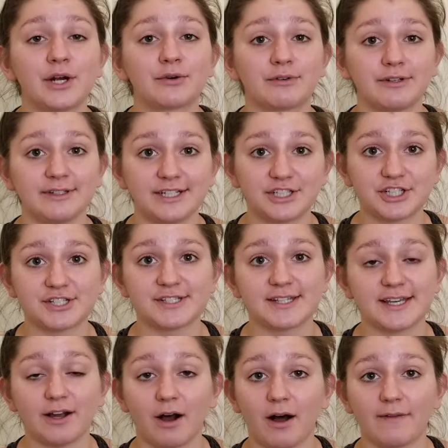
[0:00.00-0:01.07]

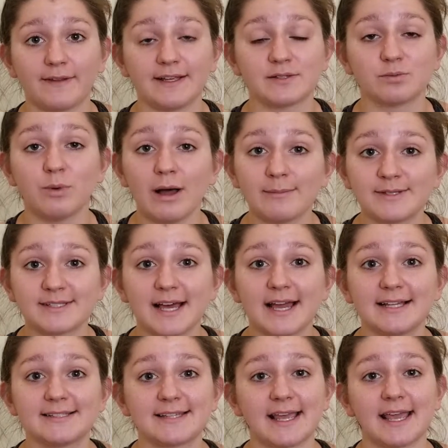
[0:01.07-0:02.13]
religiously on these
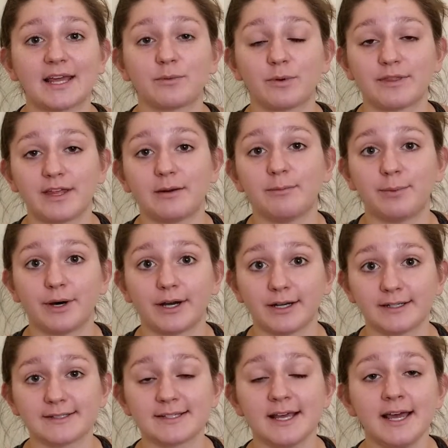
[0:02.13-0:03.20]
websites and within
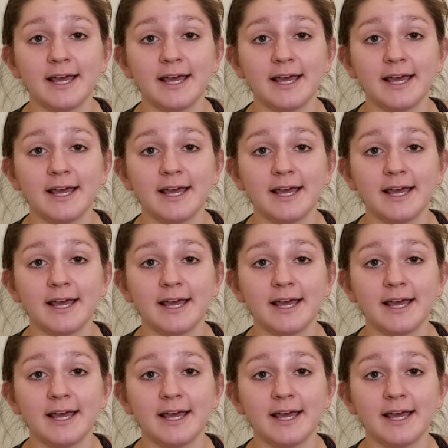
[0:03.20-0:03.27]
books.